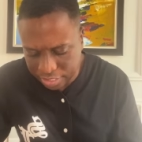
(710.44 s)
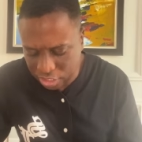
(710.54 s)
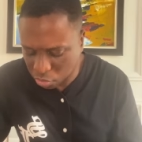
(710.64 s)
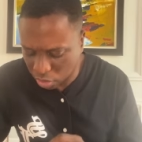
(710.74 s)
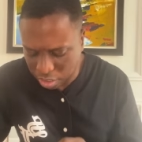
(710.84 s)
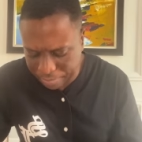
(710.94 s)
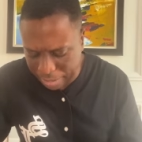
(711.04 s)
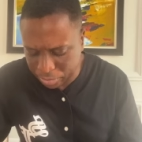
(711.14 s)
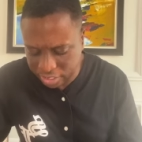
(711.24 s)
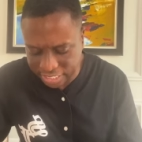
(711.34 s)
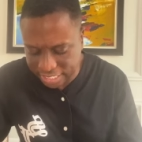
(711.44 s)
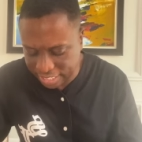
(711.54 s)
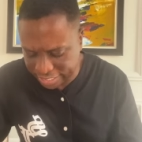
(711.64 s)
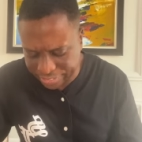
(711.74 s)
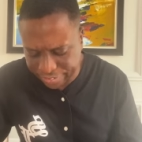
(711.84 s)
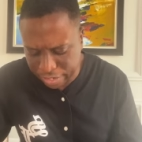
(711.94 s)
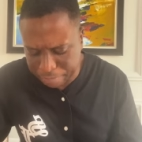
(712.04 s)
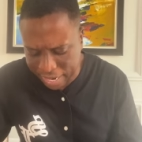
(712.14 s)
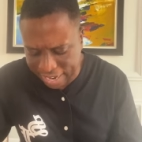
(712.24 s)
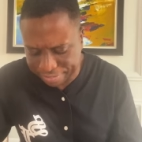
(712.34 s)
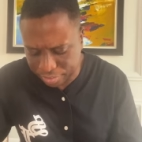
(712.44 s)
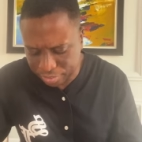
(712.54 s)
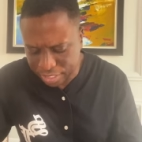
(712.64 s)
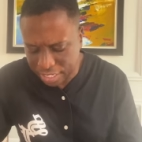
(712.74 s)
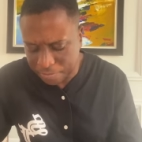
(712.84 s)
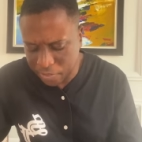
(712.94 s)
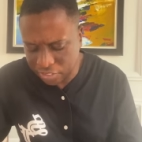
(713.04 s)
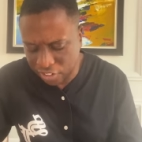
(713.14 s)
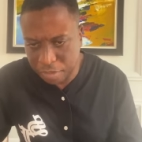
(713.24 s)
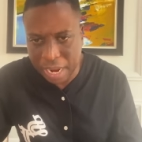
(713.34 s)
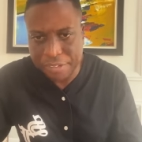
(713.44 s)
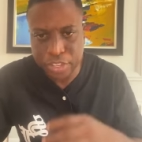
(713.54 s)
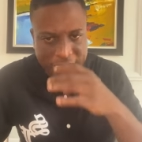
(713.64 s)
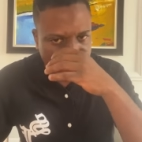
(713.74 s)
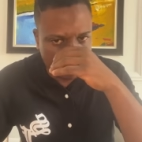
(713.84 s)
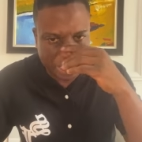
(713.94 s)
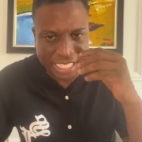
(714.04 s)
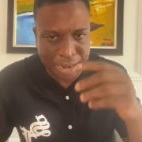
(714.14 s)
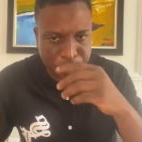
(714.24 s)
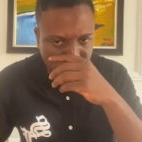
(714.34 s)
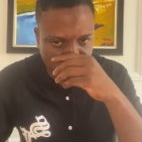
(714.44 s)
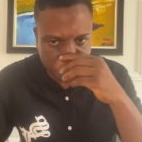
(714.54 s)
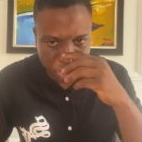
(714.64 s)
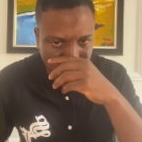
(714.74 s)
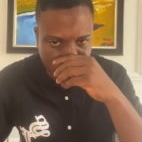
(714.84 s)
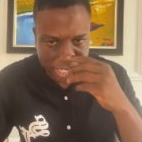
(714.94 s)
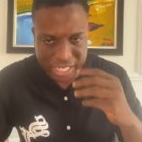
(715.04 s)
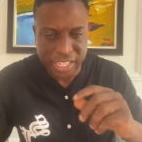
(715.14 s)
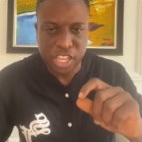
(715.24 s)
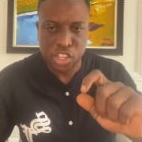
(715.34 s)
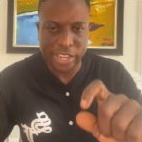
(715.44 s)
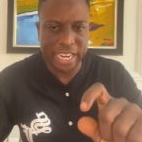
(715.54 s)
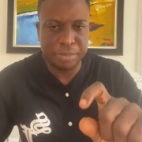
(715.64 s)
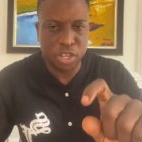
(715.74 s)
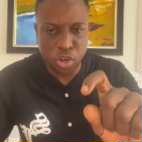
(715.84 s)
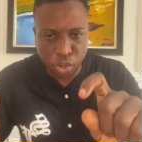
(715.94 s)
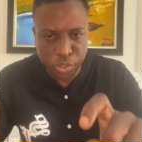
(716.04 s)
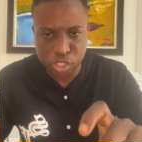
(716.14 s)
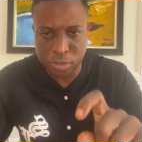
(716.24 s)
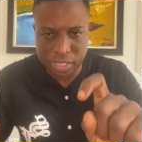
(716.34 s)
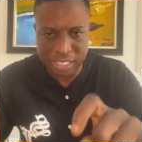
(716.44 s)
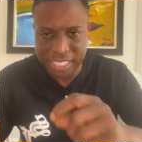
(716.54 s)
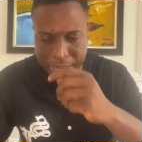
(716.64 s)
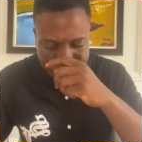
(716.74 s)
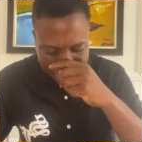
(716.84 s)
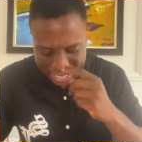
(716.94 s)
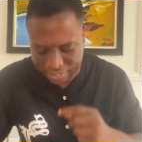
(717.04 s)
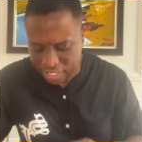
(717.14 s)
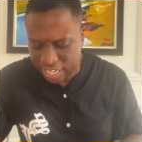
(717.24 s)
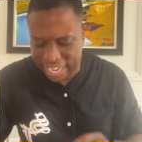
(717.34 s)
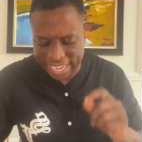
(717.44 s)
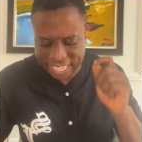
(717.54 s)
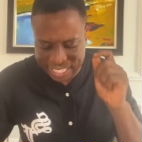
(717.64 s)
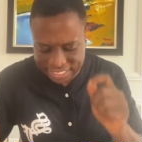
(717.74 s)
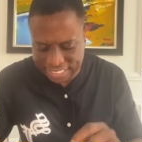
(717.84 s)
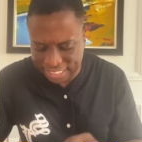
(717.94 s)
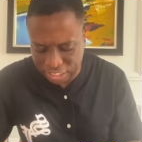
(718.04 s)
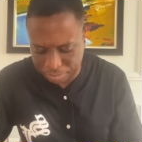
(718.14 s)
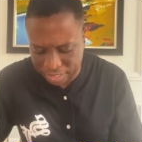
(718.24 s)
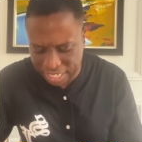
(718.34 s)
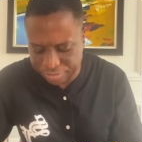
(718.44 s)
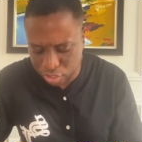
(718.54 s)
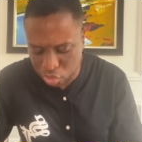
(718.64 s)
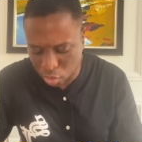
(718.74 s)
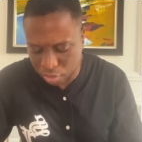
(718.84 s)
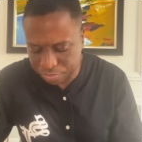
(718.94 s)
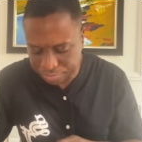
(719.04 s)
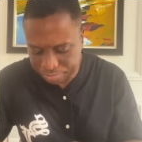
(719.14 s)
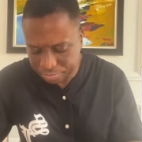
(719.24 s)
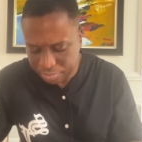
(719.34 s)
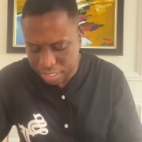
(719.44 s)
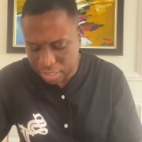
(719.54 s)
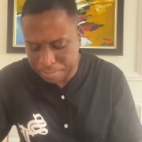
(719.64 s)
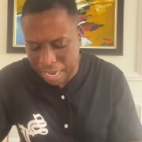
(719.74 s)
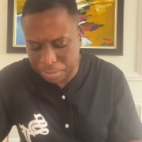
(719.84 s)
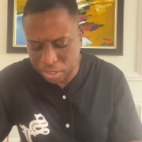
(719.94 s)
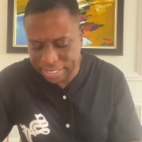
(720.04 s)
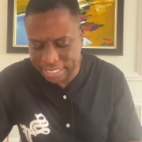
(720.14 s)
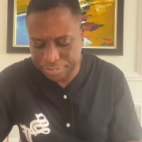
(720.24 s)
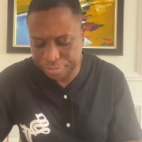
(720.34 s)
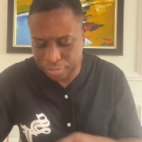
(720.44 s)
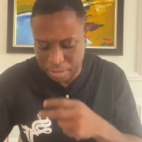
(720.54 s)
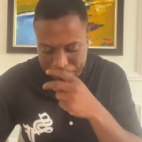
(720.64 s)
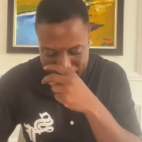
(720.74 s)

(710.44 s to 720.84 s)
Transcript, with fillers: This is what the Bible says here. This is very powerful. This is very powerful. You can help me type the scripture quickly. You can let me quote the scripture and type it there. Ecclesiastes chapter 9, verse 12. The Bible says, For the